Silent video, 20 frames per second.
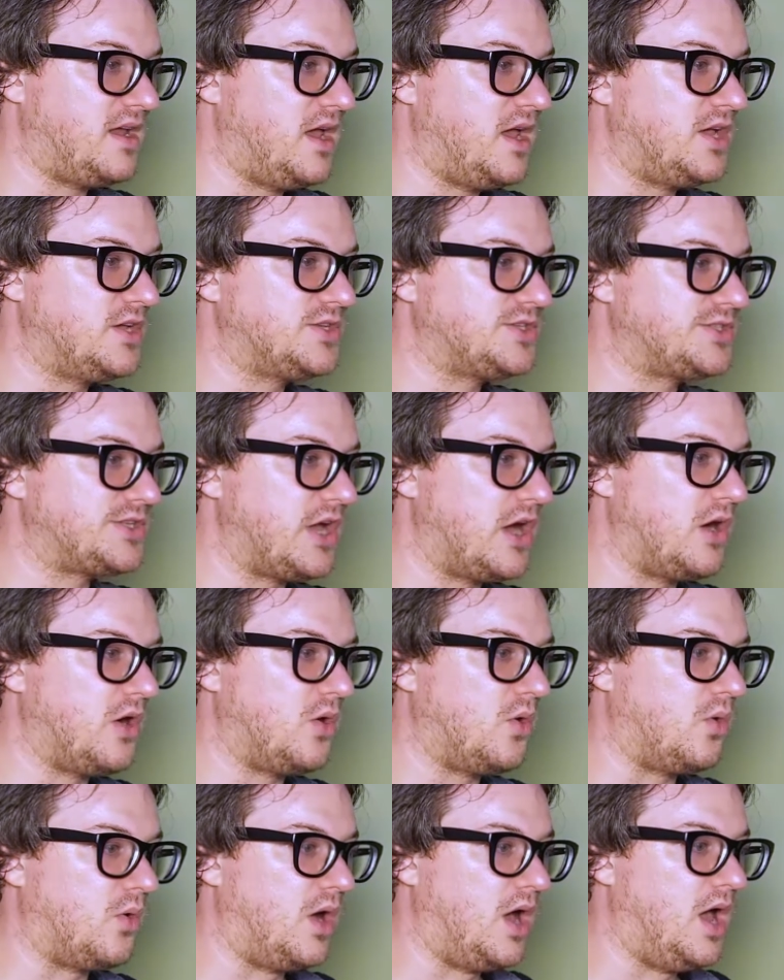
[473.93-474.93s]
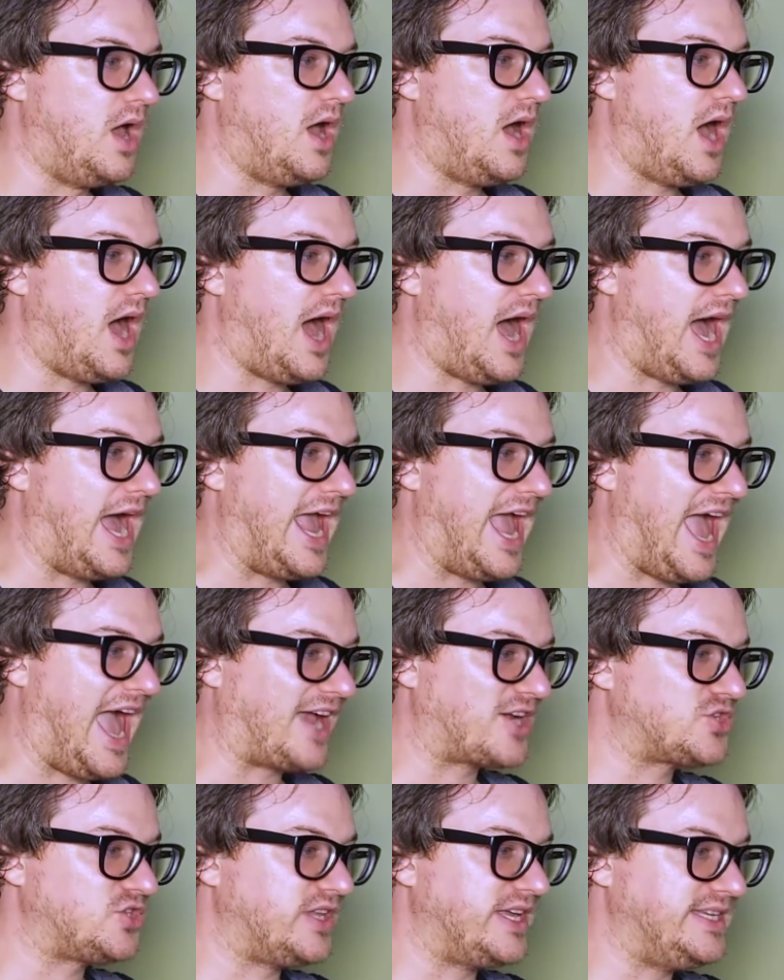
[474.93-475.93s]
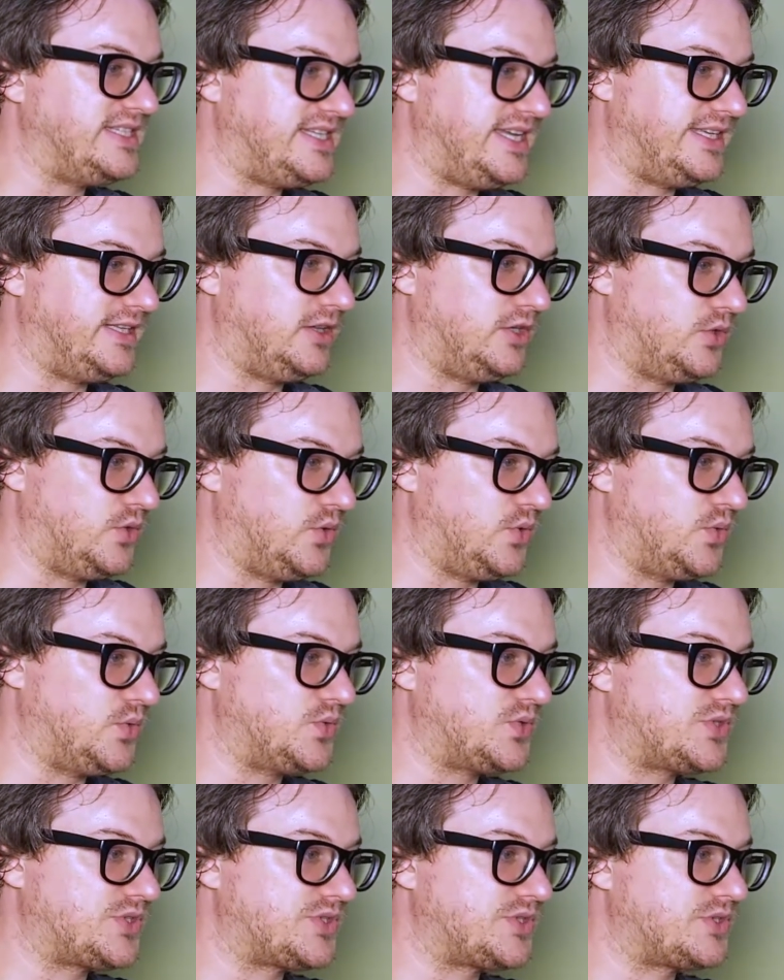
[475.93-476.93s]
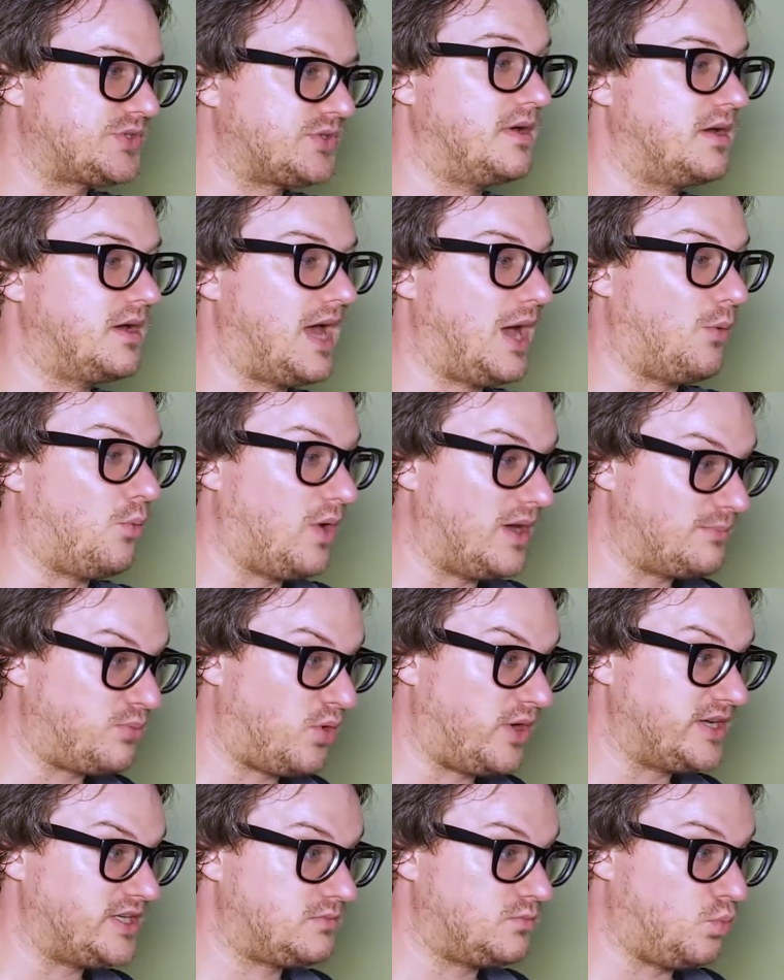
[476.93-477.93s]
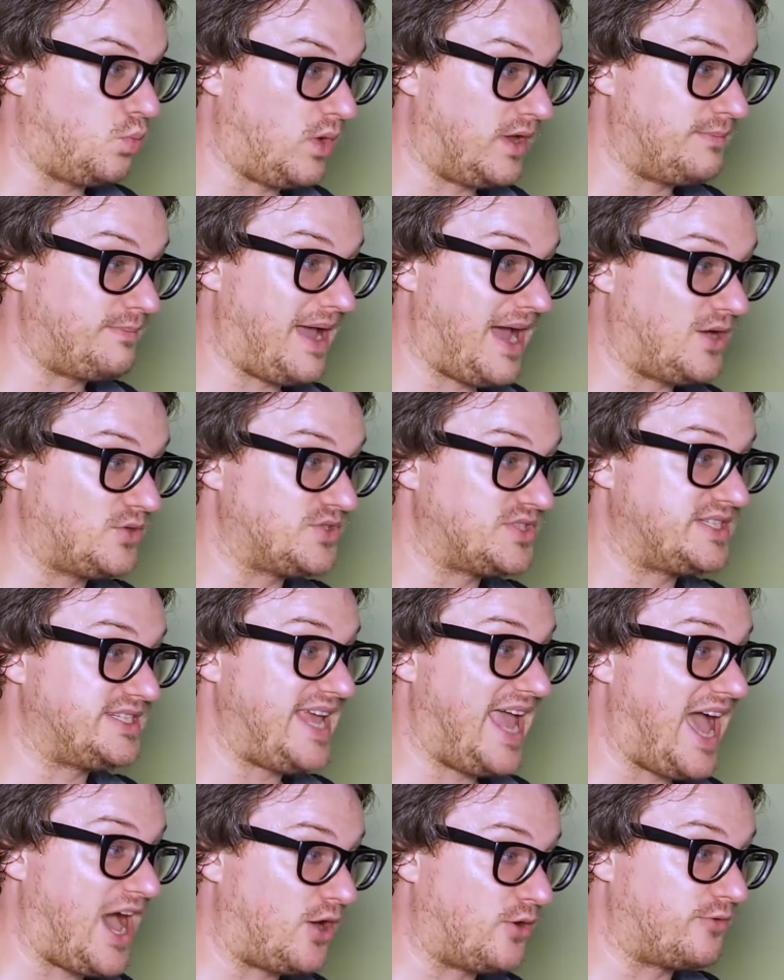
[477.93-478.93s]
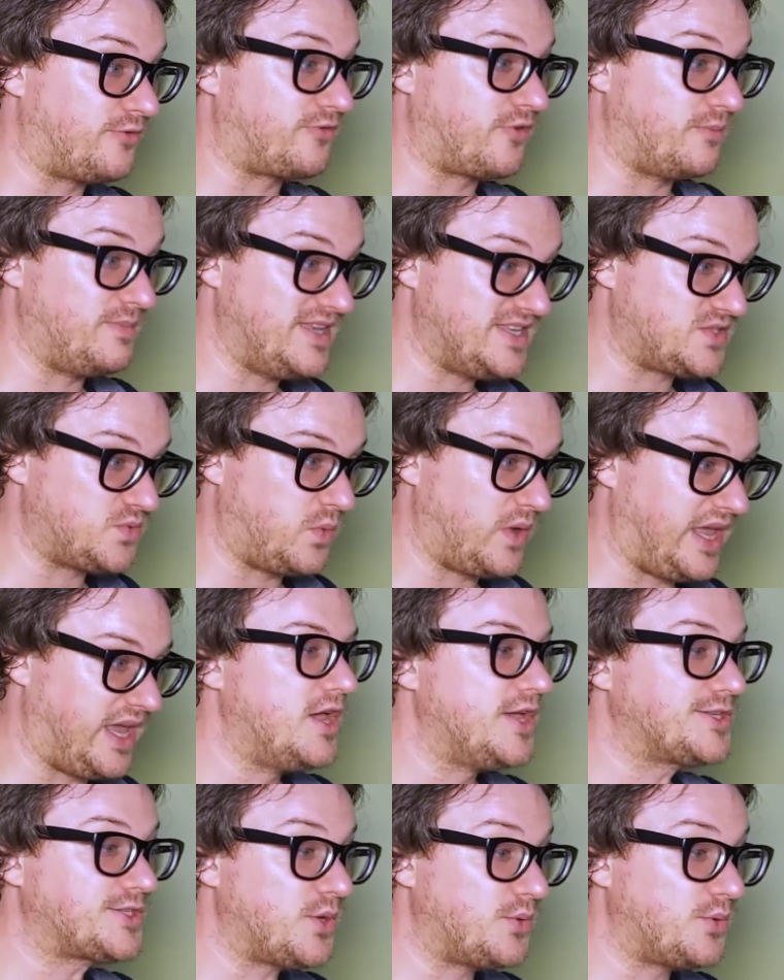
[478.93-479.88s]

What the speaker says: So I actually did lose 1.1 pounds down from this week. So